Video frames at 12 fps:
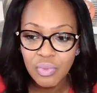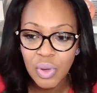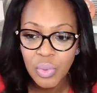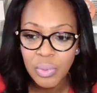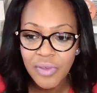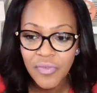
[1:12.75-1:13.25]

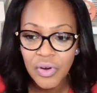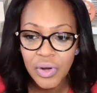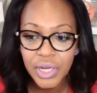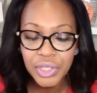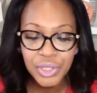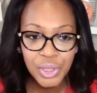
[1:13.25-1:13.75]
what we're
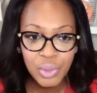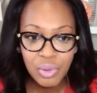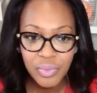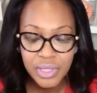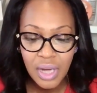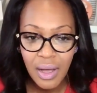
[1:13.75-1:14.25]
referring to
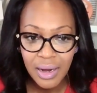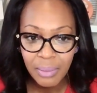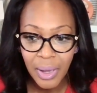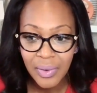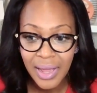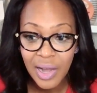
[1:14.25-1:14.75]
when we talk
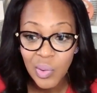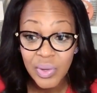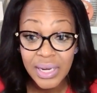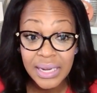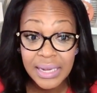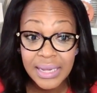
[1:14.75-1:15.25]
about
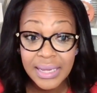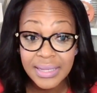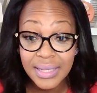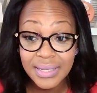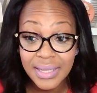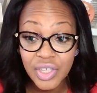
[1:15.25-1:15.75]
equity
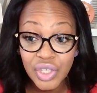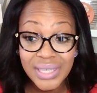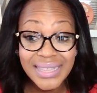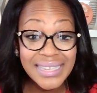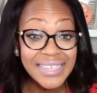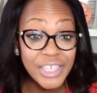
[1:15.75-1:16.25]
is
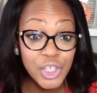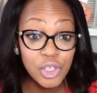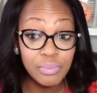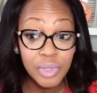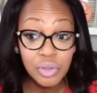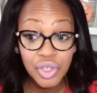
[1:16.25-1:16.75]
essentially the
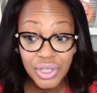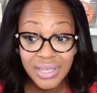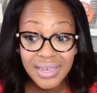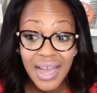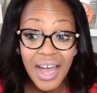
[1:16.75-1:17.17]
distribution